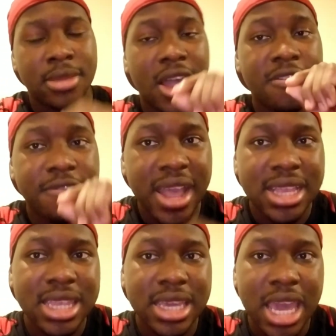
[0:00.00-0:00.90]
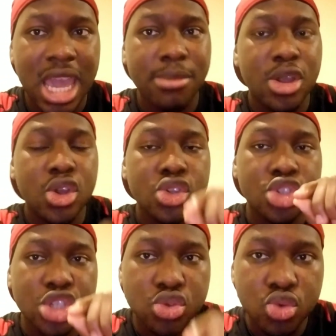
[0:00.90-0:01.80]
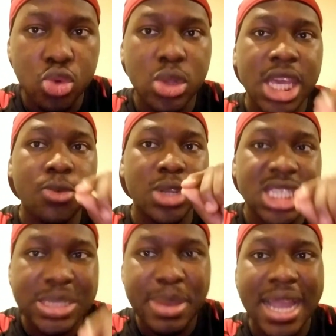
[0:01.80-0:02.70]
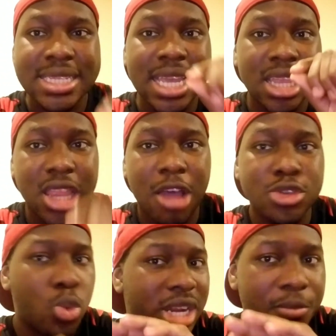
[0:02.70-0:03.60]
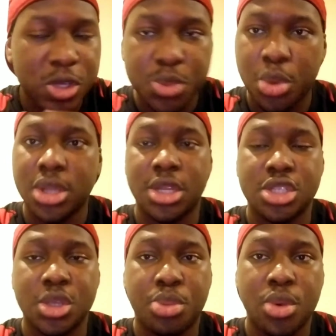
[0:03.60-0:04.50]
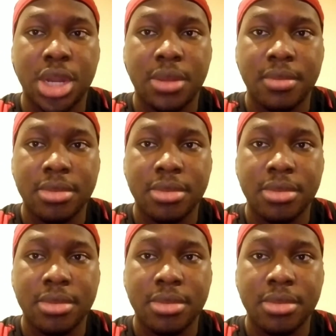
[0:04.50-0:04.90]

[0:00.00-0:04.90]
a fan of the game truly respects and loves whatever sport they're supporting.